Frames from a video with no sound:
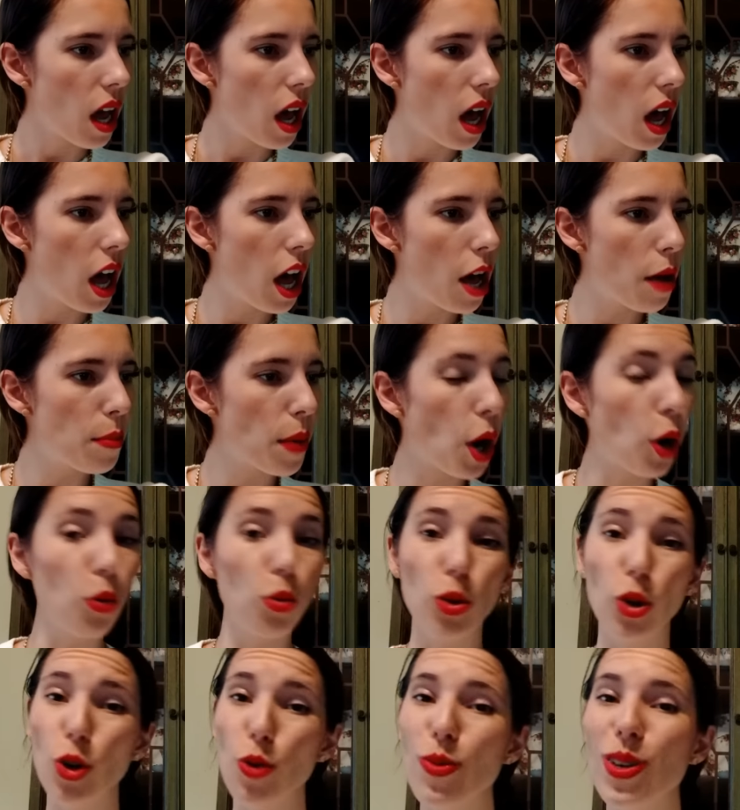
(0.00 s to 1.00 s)
A
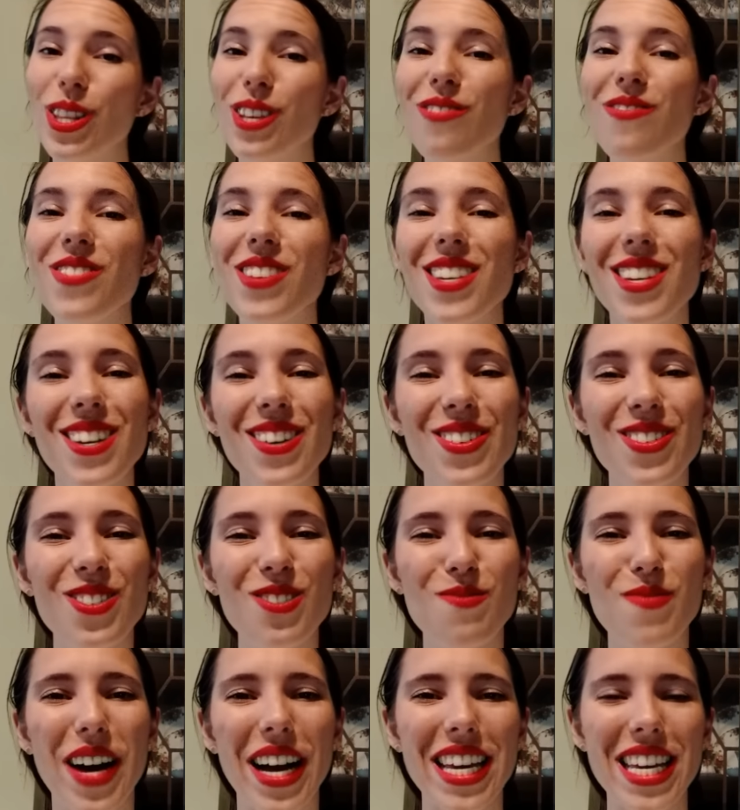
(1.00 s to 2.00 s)
Room with a
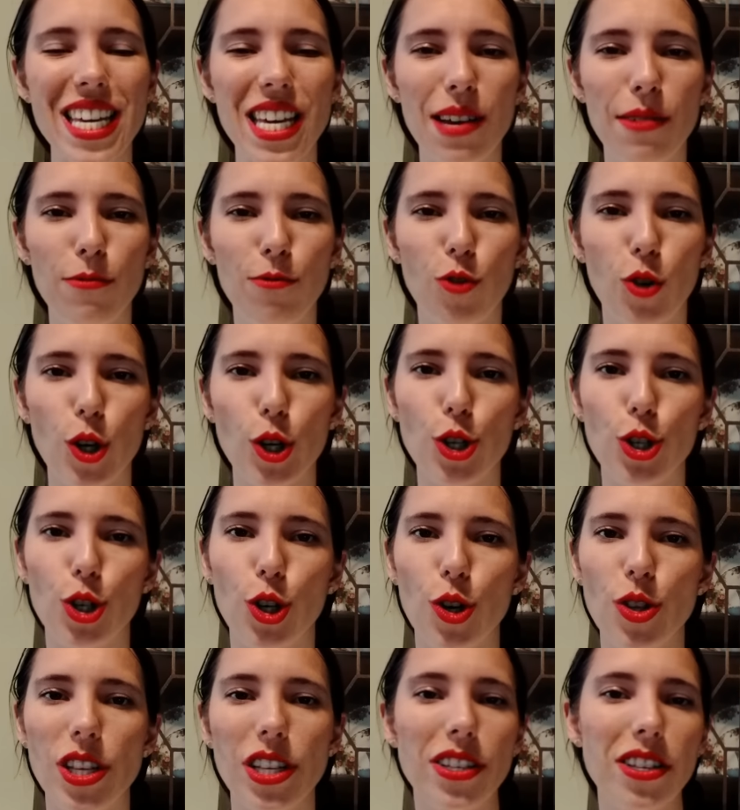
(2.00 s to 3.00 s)
View by E.M.
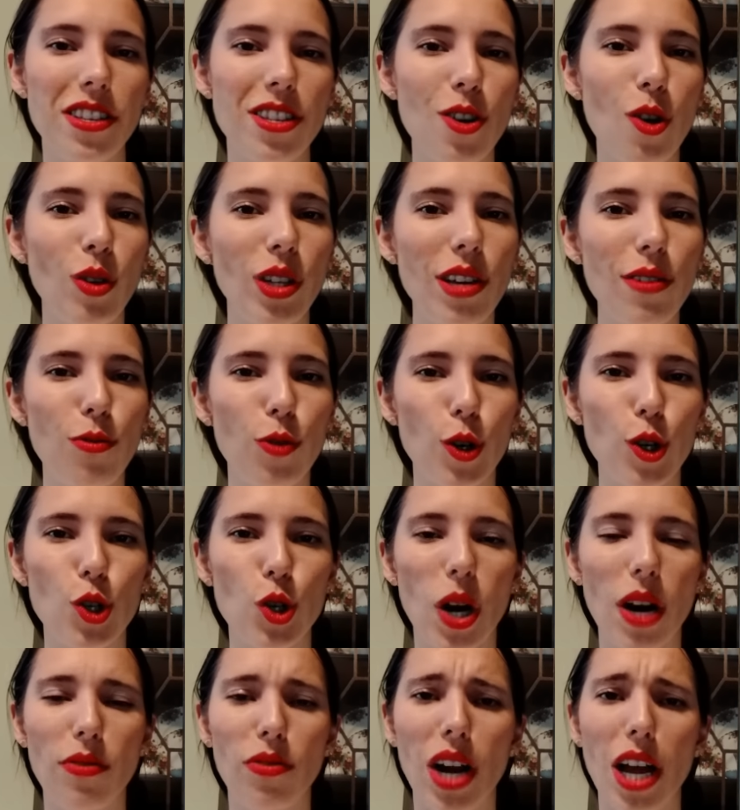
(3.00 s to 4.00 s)
Forster. This is the only
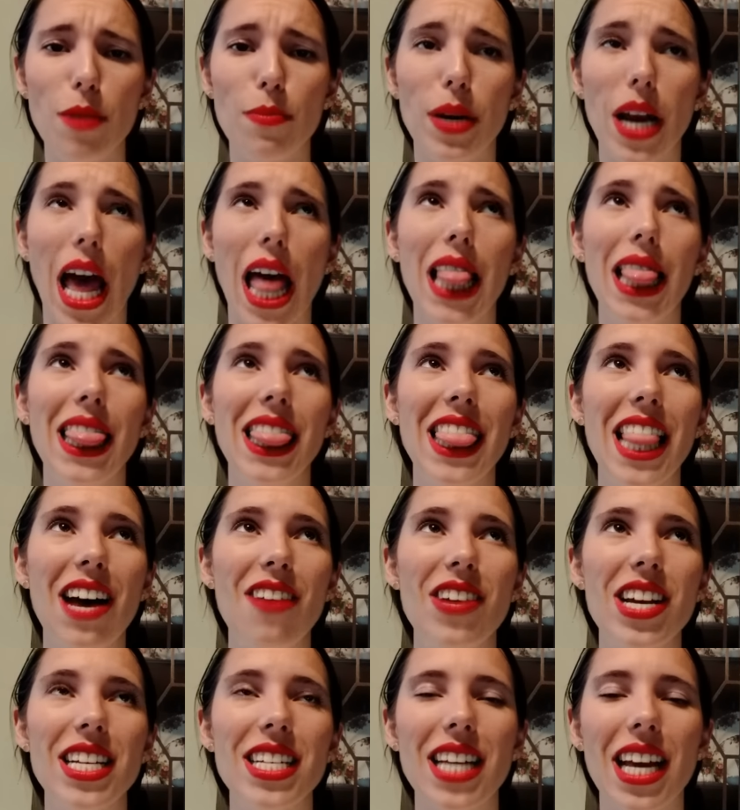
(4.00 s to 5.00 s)
Forster I've read, but I
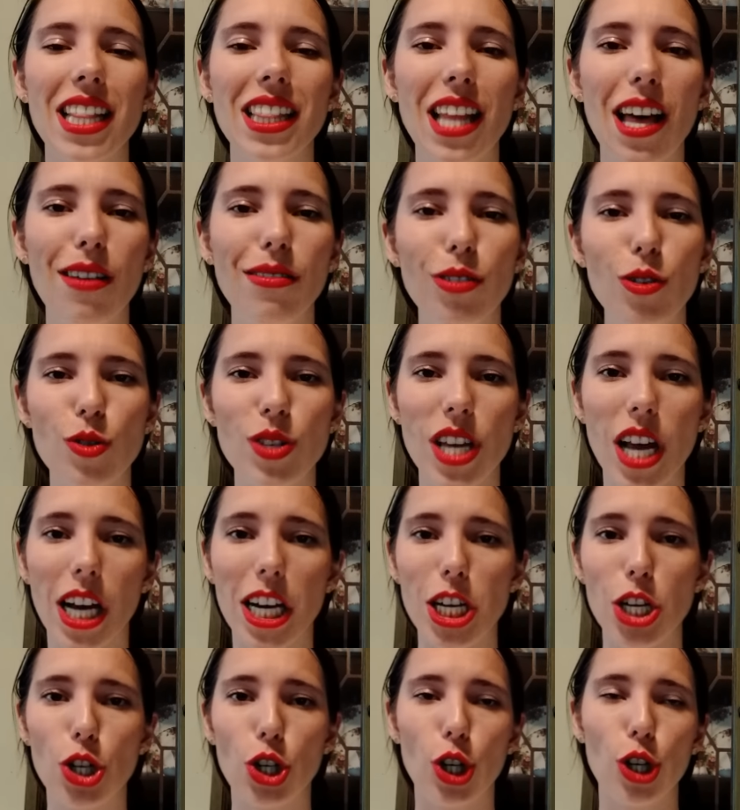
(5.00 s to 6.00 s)
love it. I love Lucy
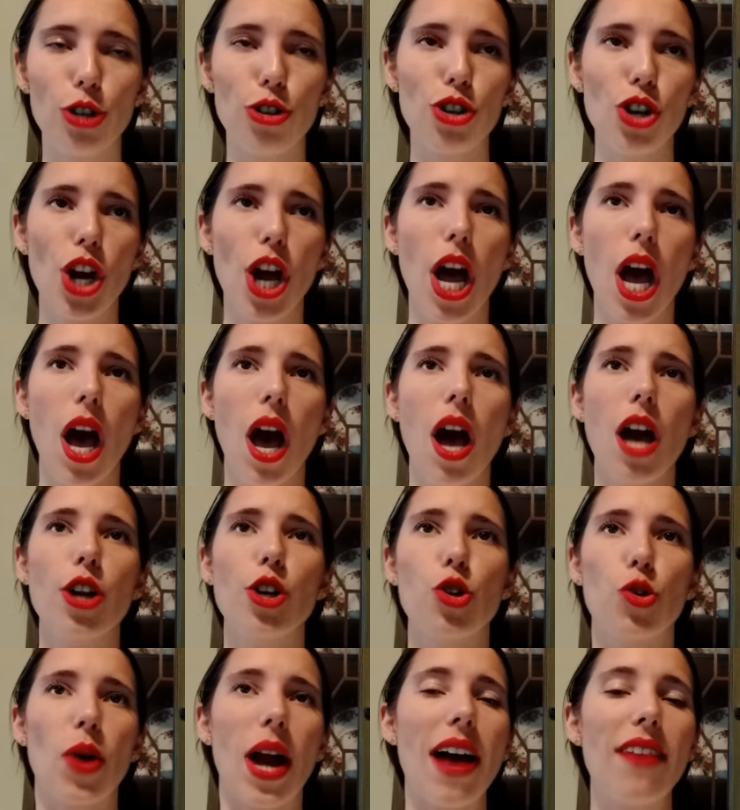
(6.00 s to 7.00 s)
Honeychurch
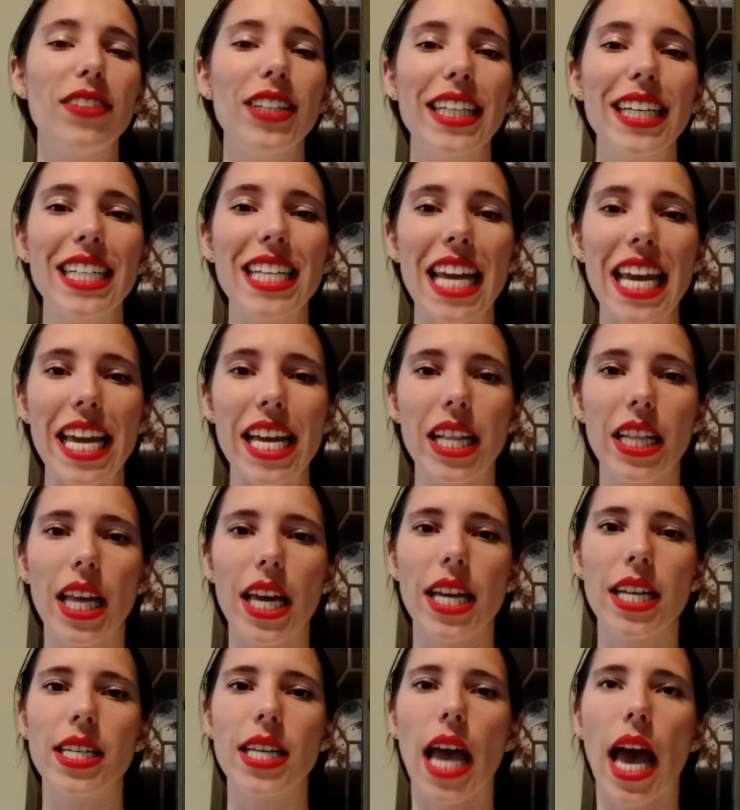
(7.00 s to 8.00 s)
traveling to
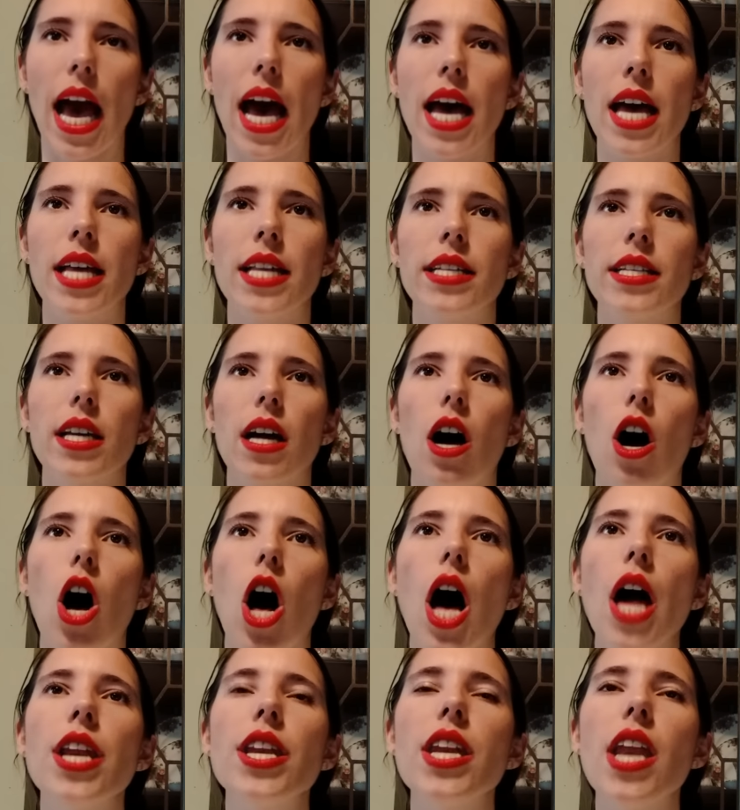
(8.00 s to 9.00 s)
England. And
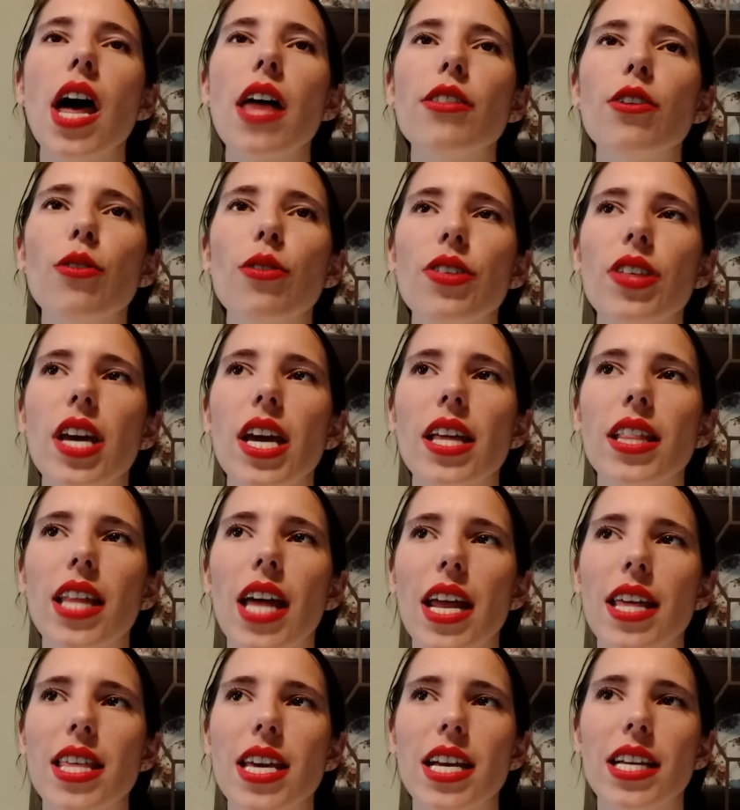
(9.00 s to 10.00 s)
another thing that
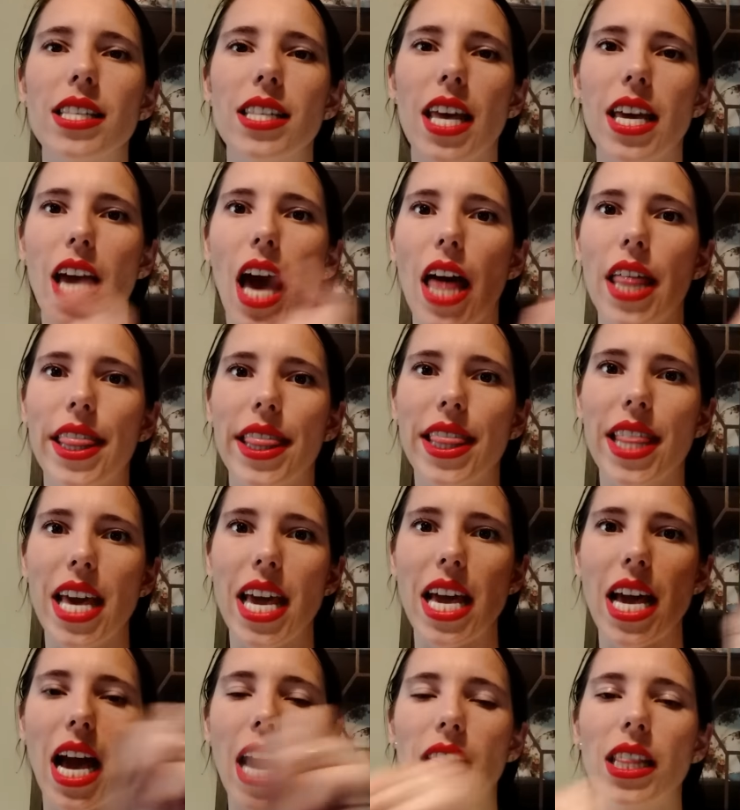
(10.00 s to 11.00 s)
I think is like a
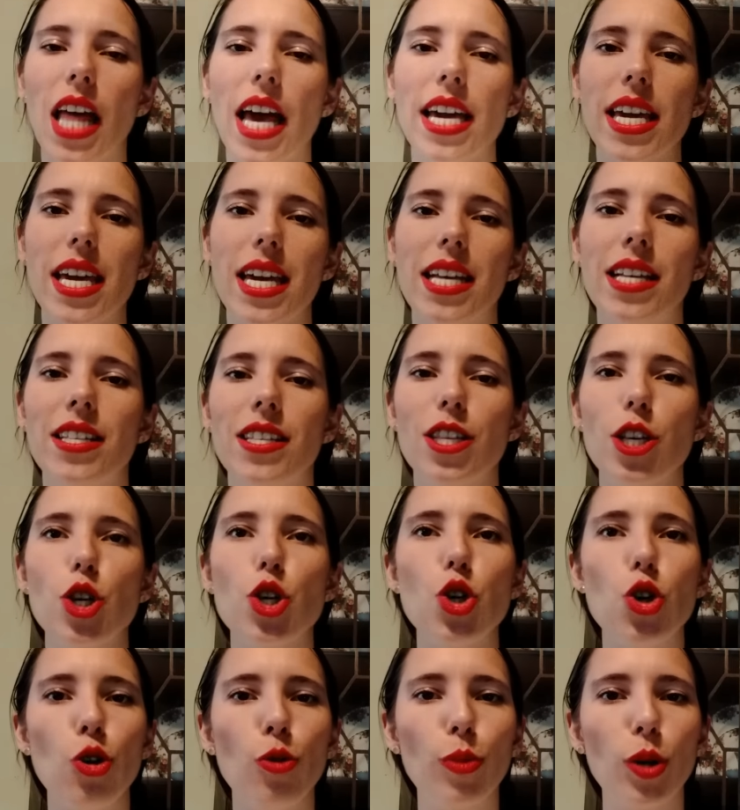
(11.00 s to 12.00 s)
thing I like is the
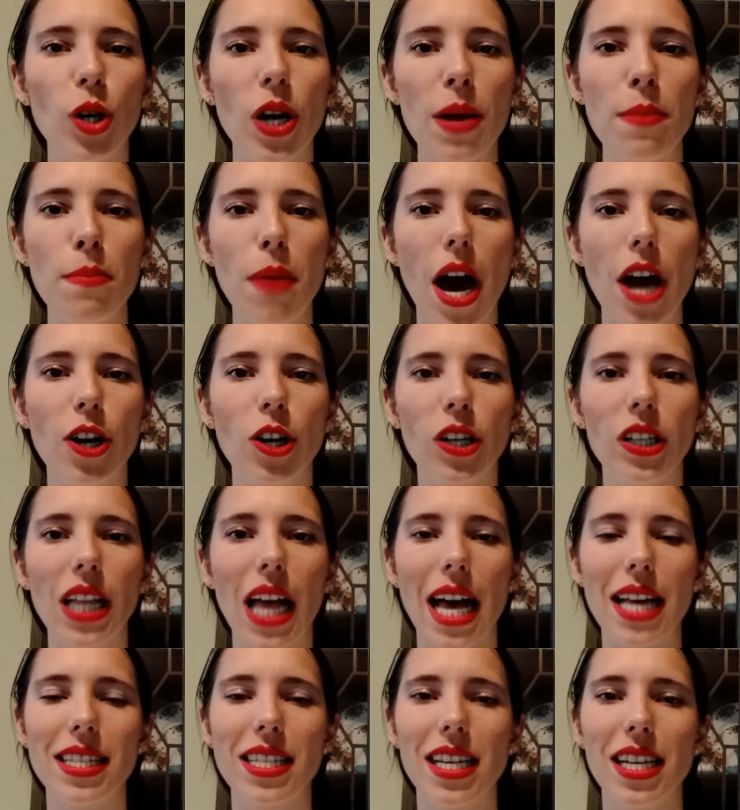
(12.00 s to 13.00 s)
humor in modern
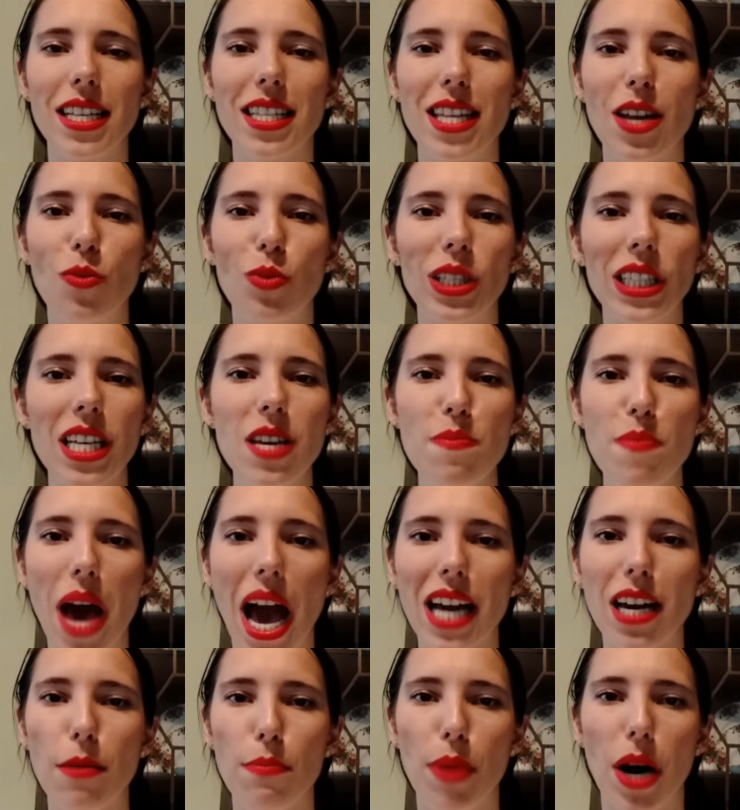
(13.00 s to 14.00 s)
classics. They really
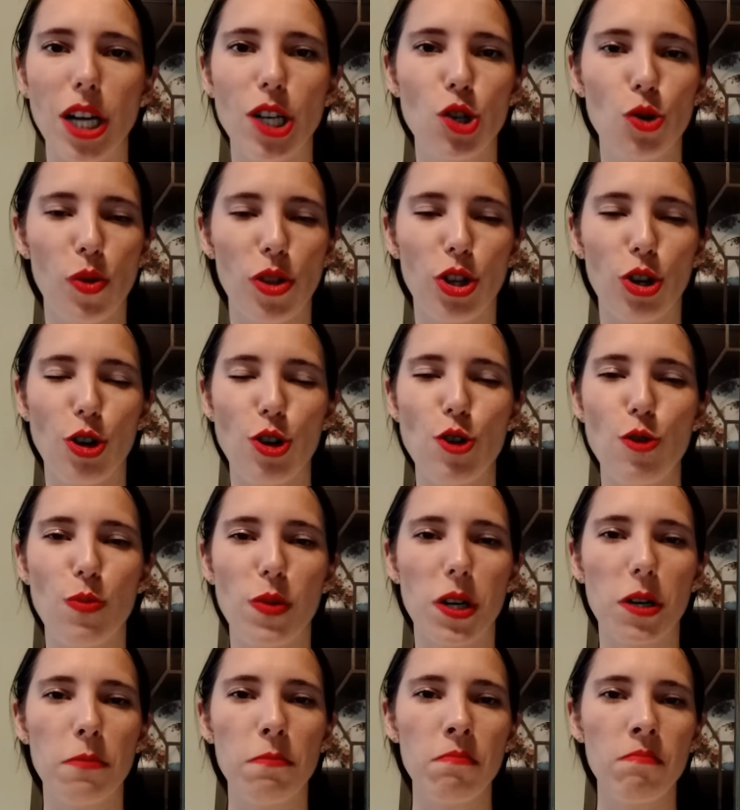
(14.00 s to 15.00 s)
pack a punch with their
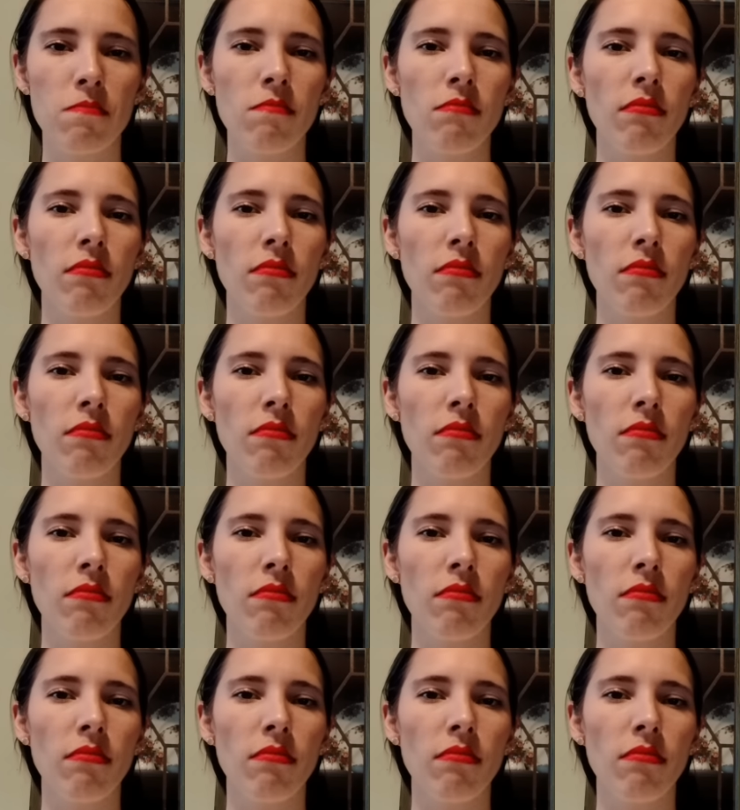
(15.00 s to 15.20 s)
humor.